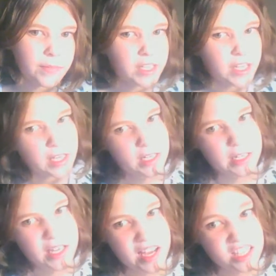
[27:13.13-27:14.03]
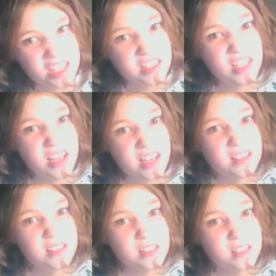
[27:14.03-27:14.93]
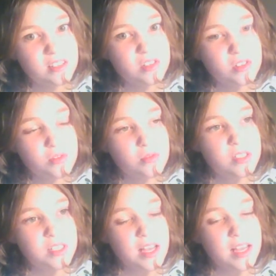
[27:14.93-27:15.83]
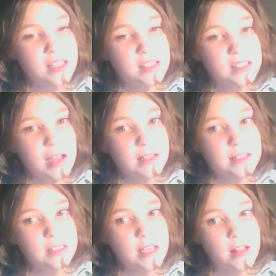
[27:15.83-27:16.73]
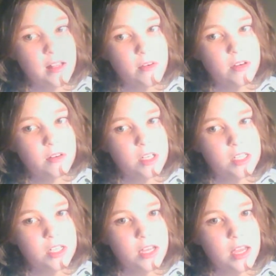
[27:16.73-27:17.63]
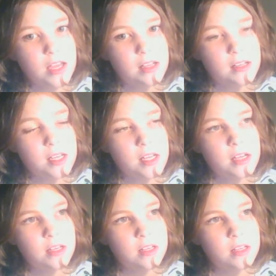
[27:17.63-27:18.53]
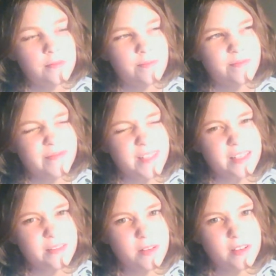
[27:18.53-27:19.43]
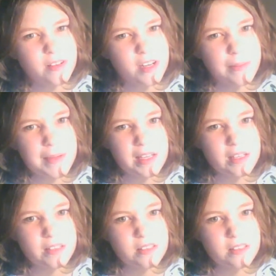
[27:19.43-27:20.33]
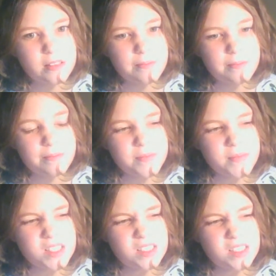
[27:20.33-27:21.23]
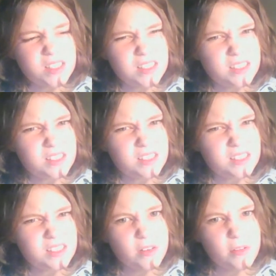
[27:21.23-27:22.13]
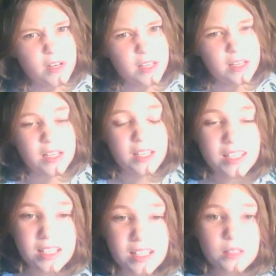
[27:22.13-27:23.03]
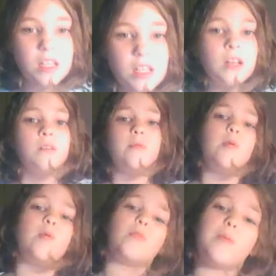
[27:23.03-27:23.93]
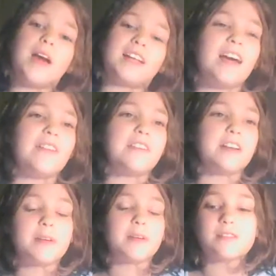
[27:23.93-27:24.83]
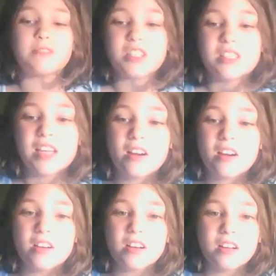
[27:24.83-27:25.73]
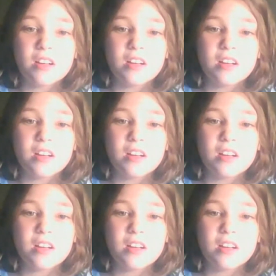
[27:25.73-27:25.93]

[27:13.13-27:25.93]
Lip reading: And it actually has 2 signs that's yellow and orange again. It's really creepy. And I don't know what it is. We won't go back down there because we're scared.